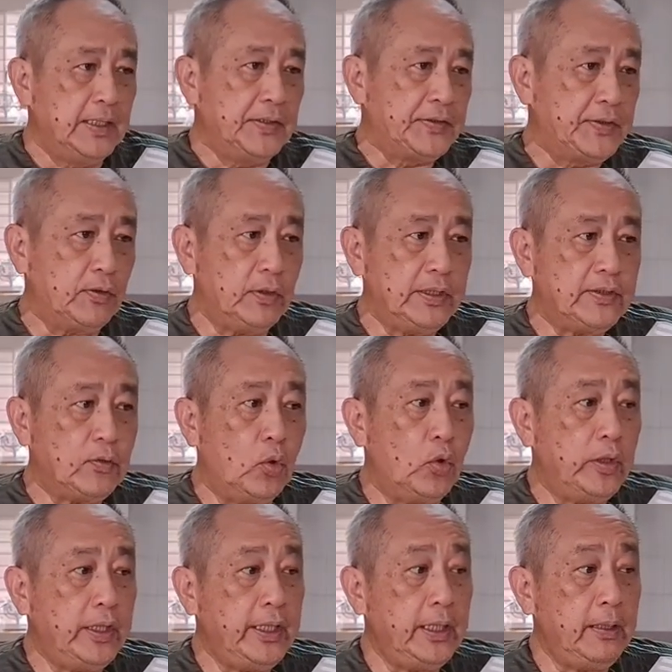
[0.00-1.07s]
So it's
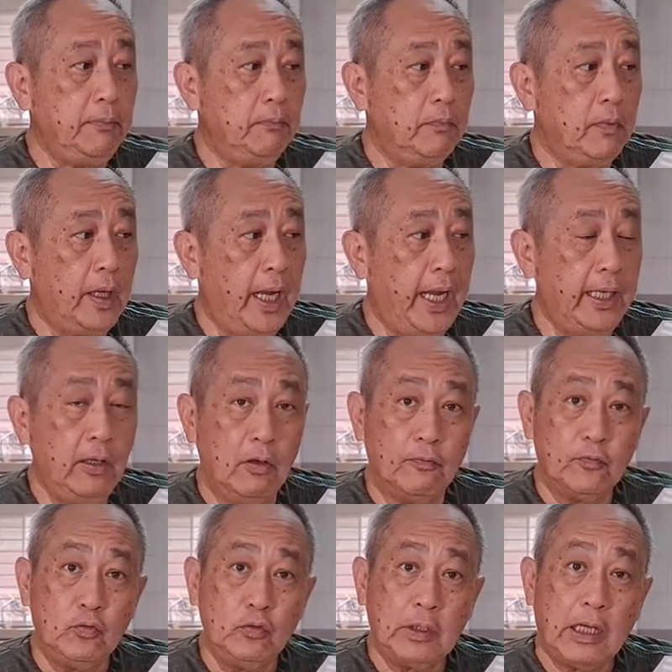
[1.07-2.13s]
only end
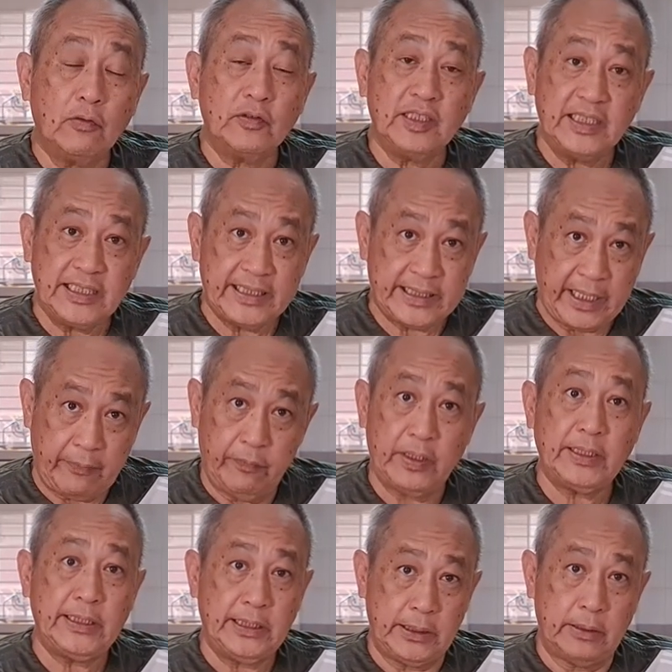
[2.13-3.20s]
of
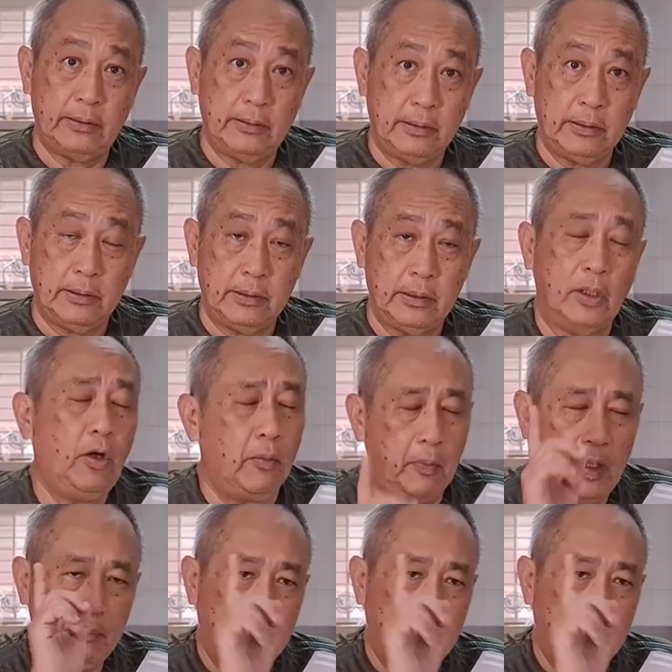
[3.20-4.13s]
2017, no,